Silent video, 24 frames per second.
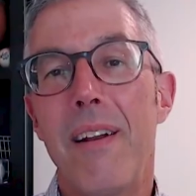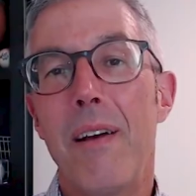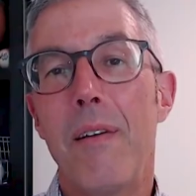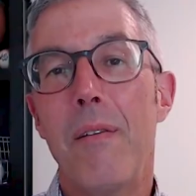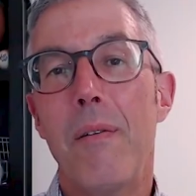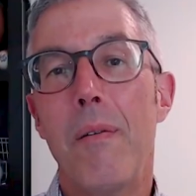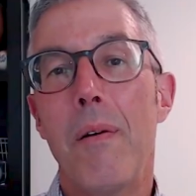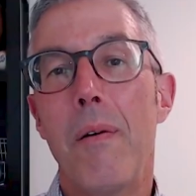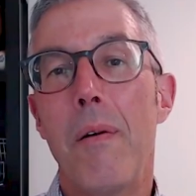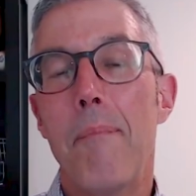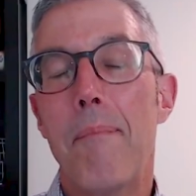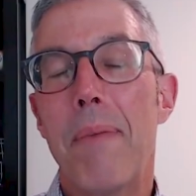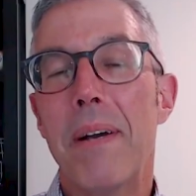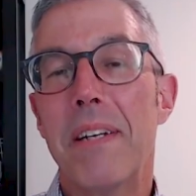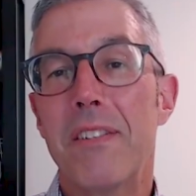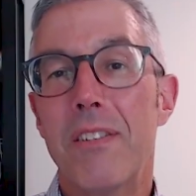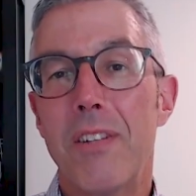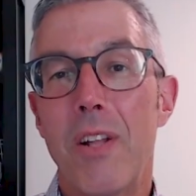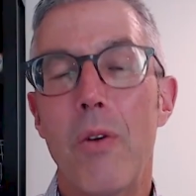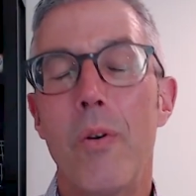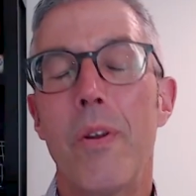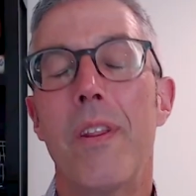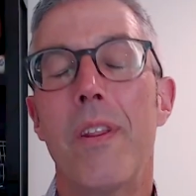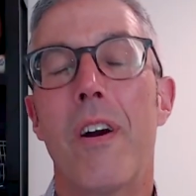Now, by
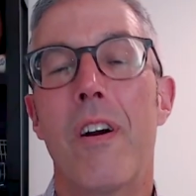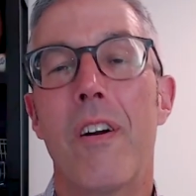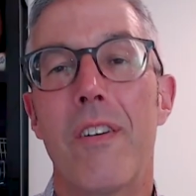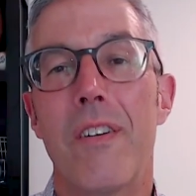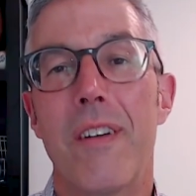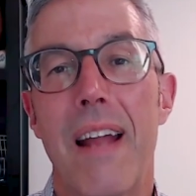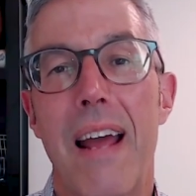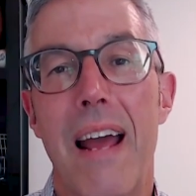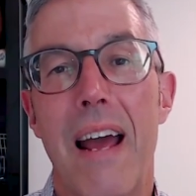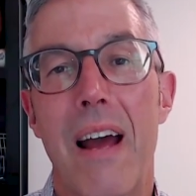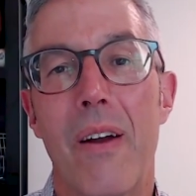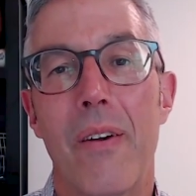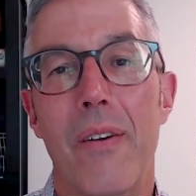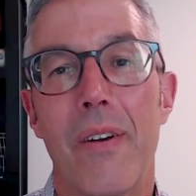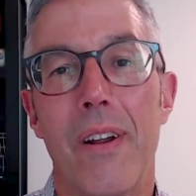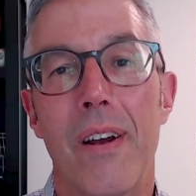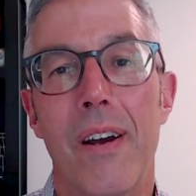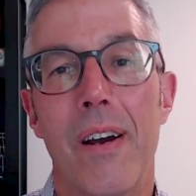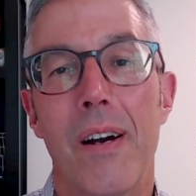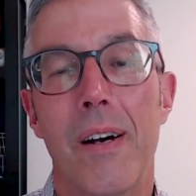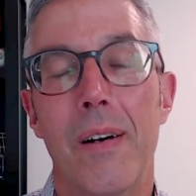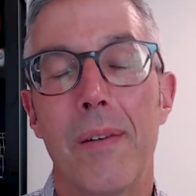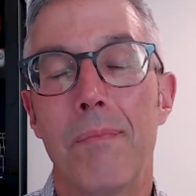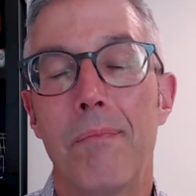slowing the heart down,
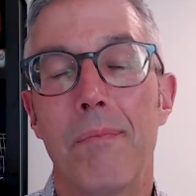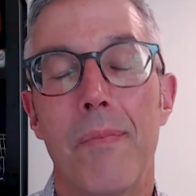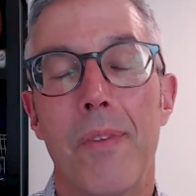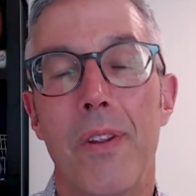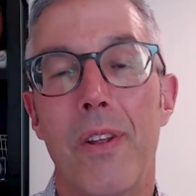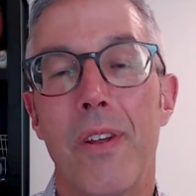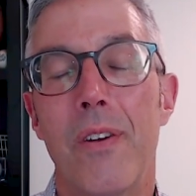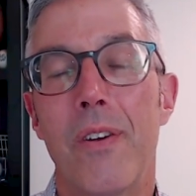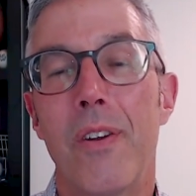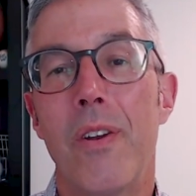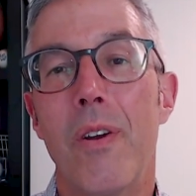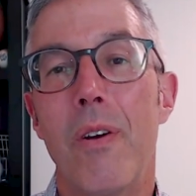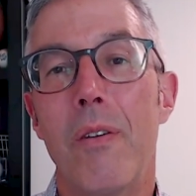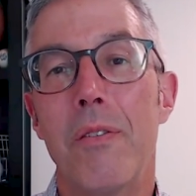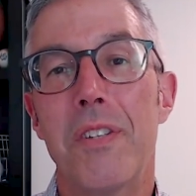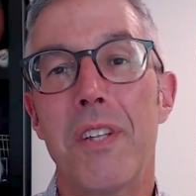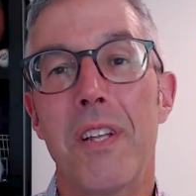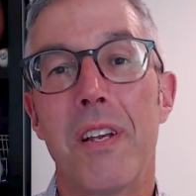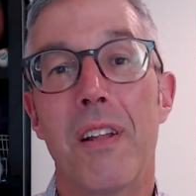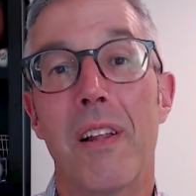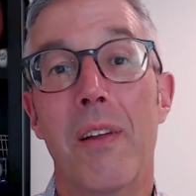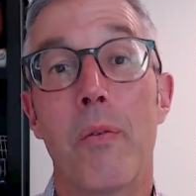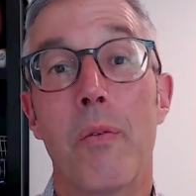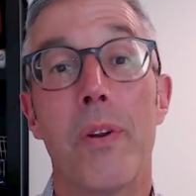um, you, always
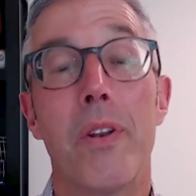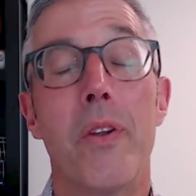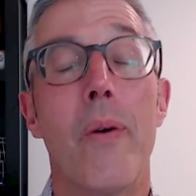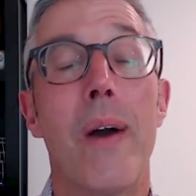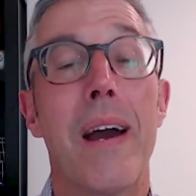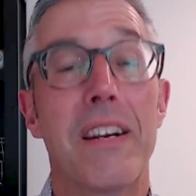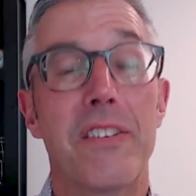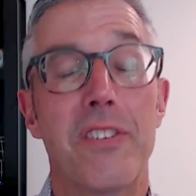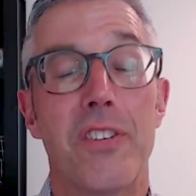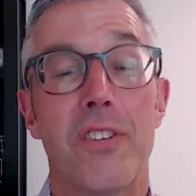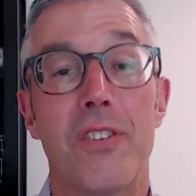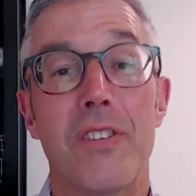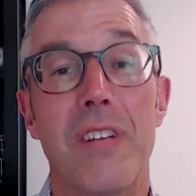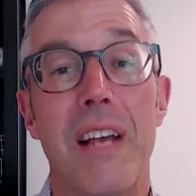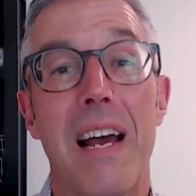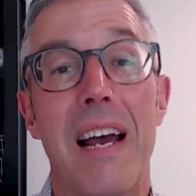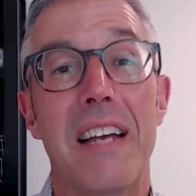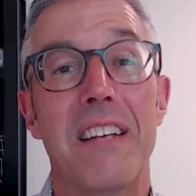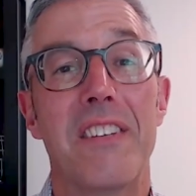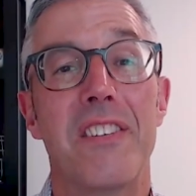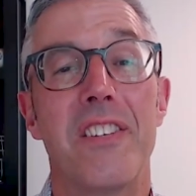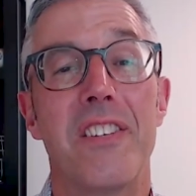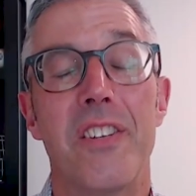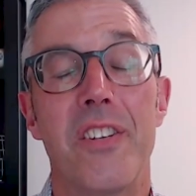think like when you
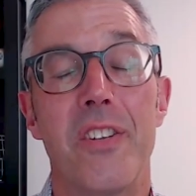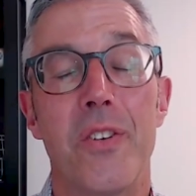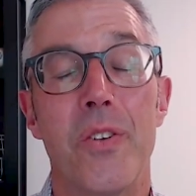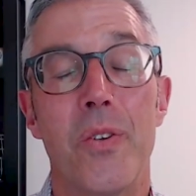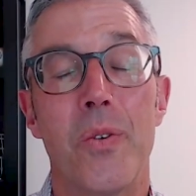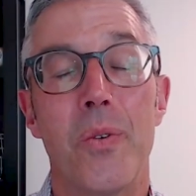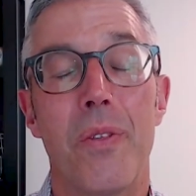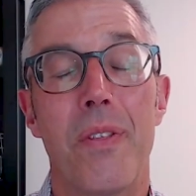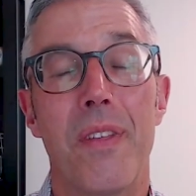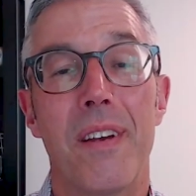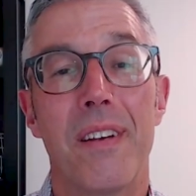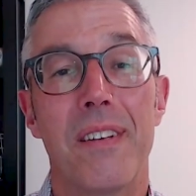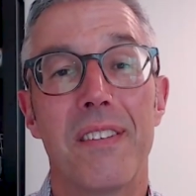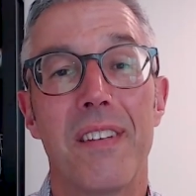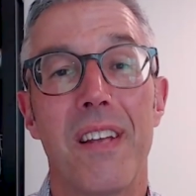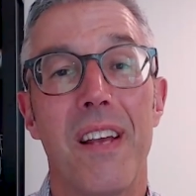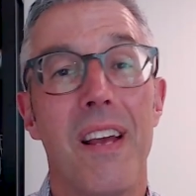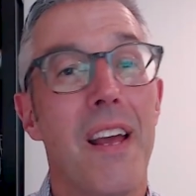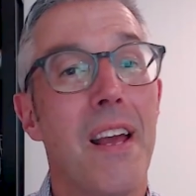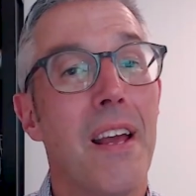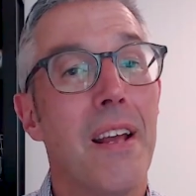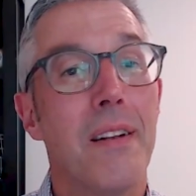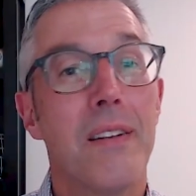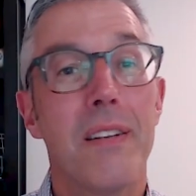exercise and you do things,
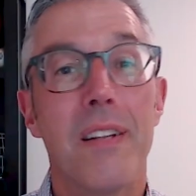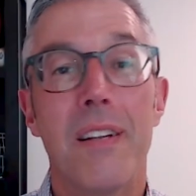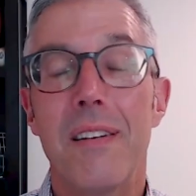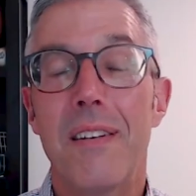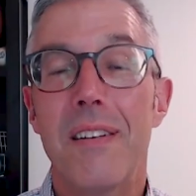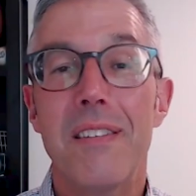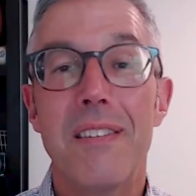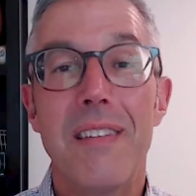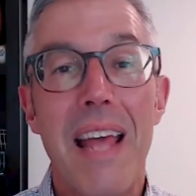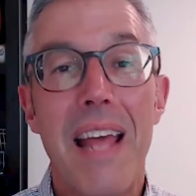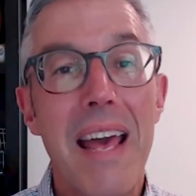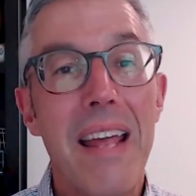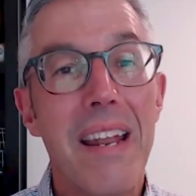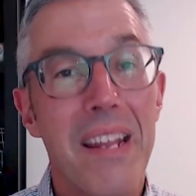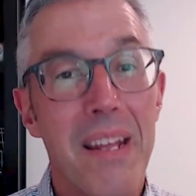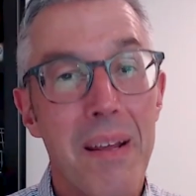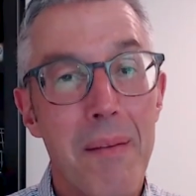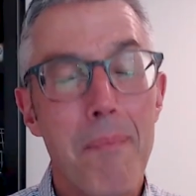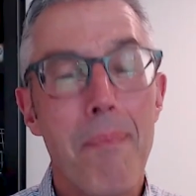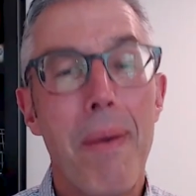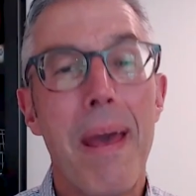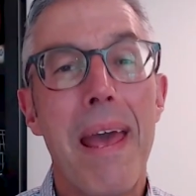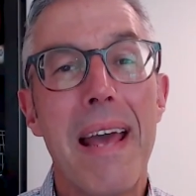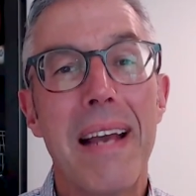D- does that
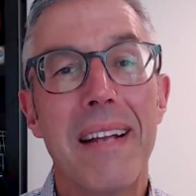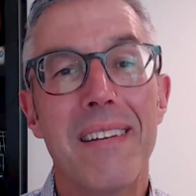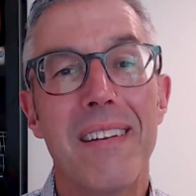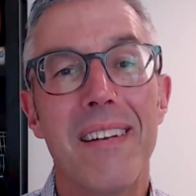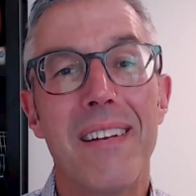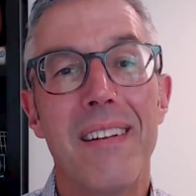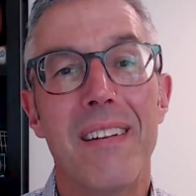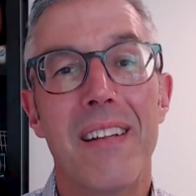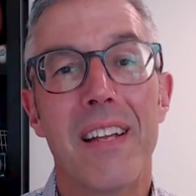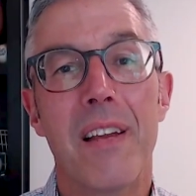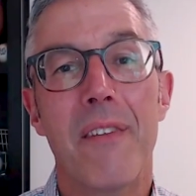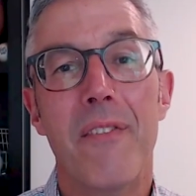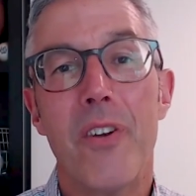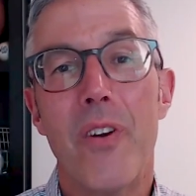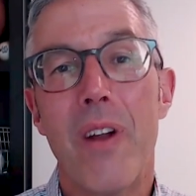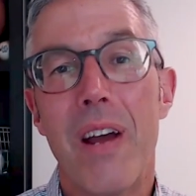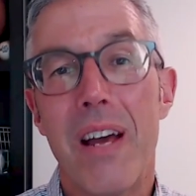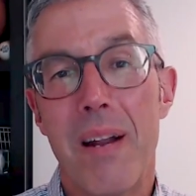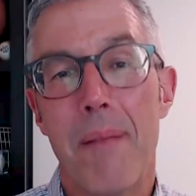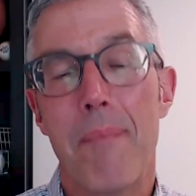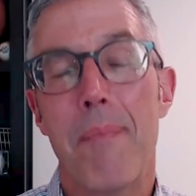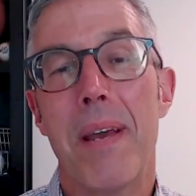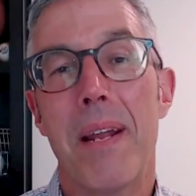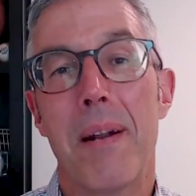impact it? Like if you're
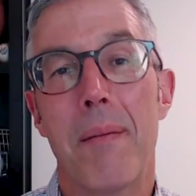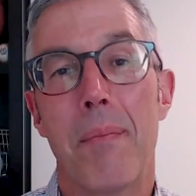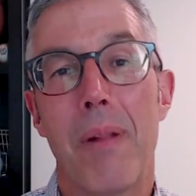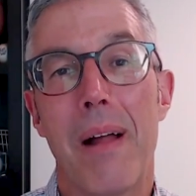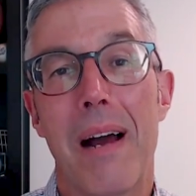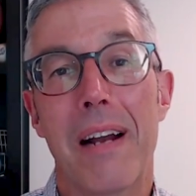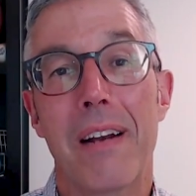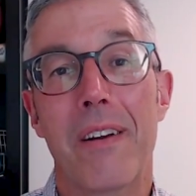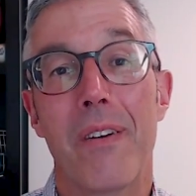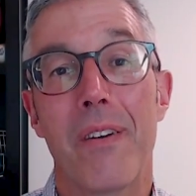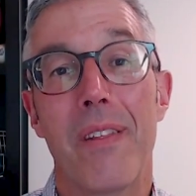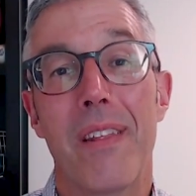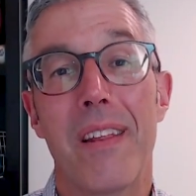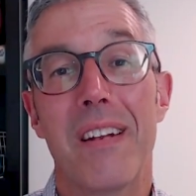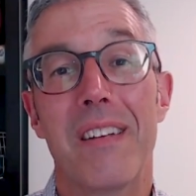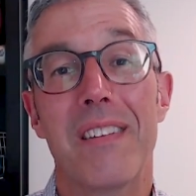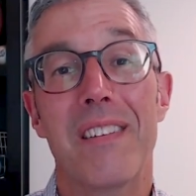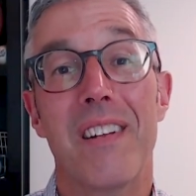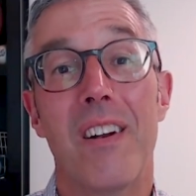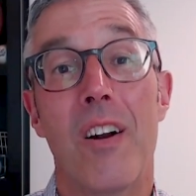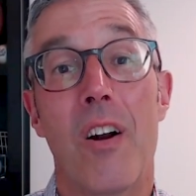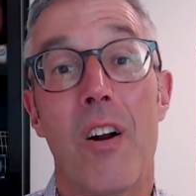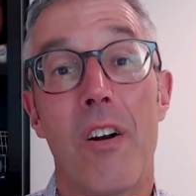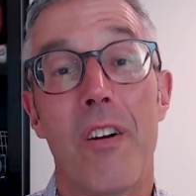on a beta blocker, then is
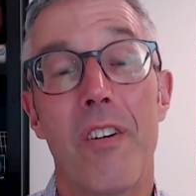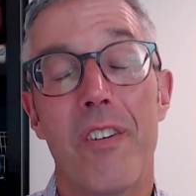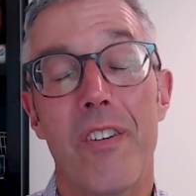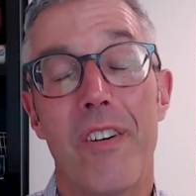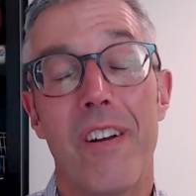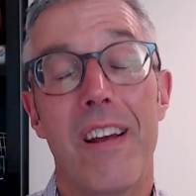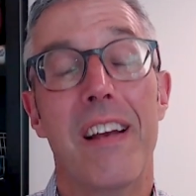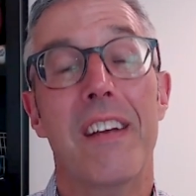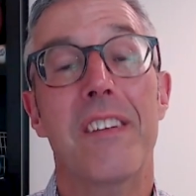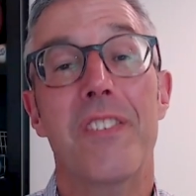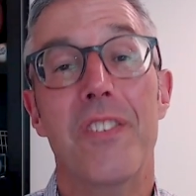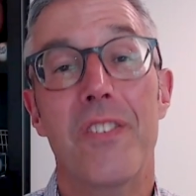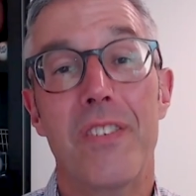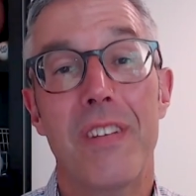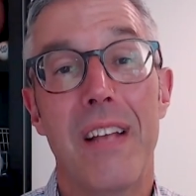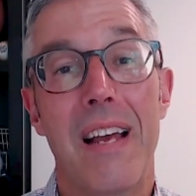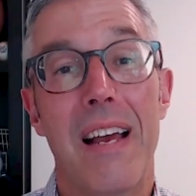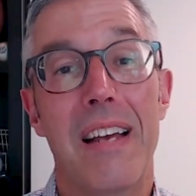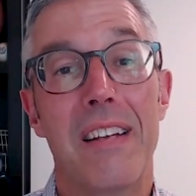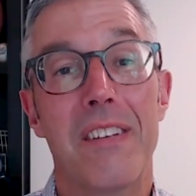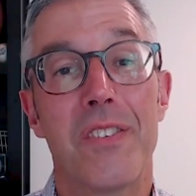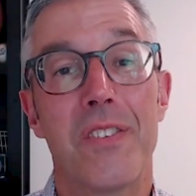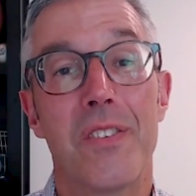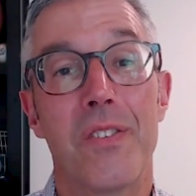it harder to
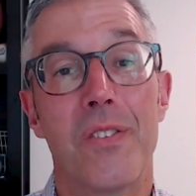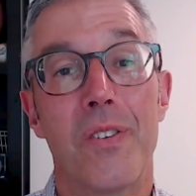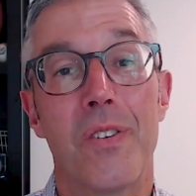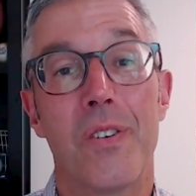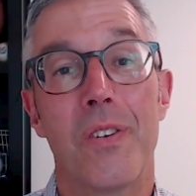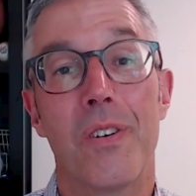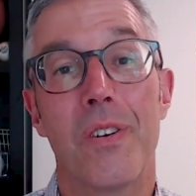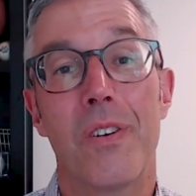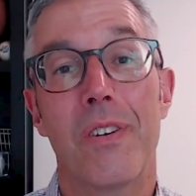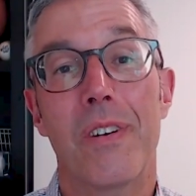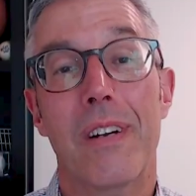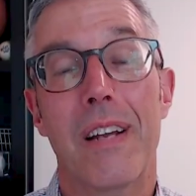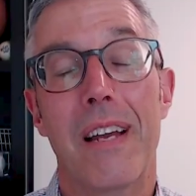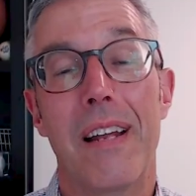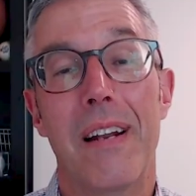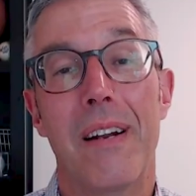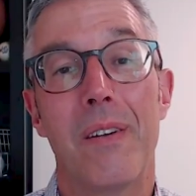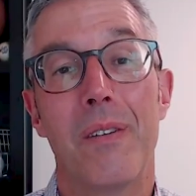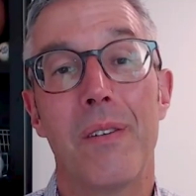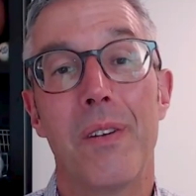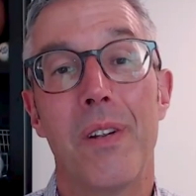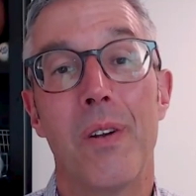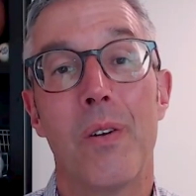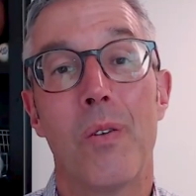exercise or, or, or kind
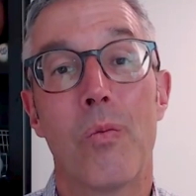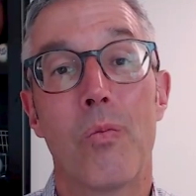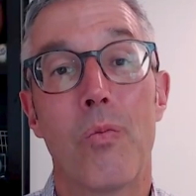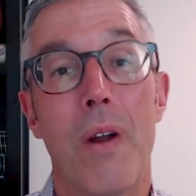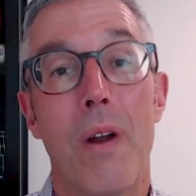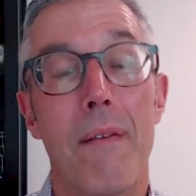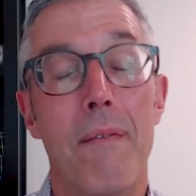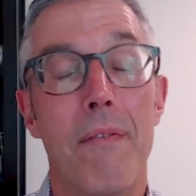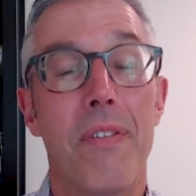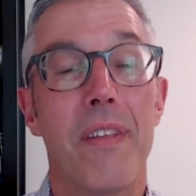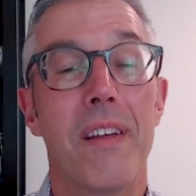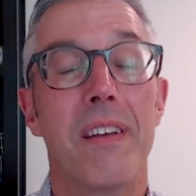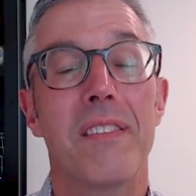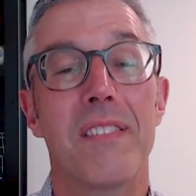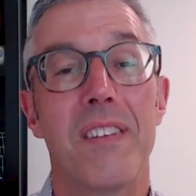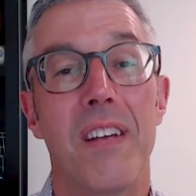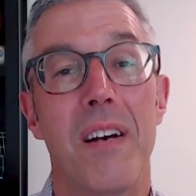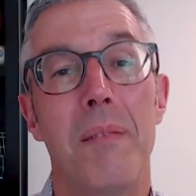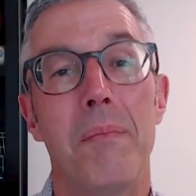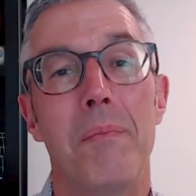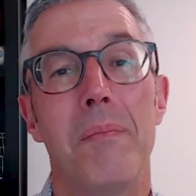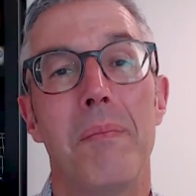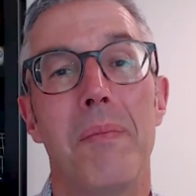of, you know, rev things up?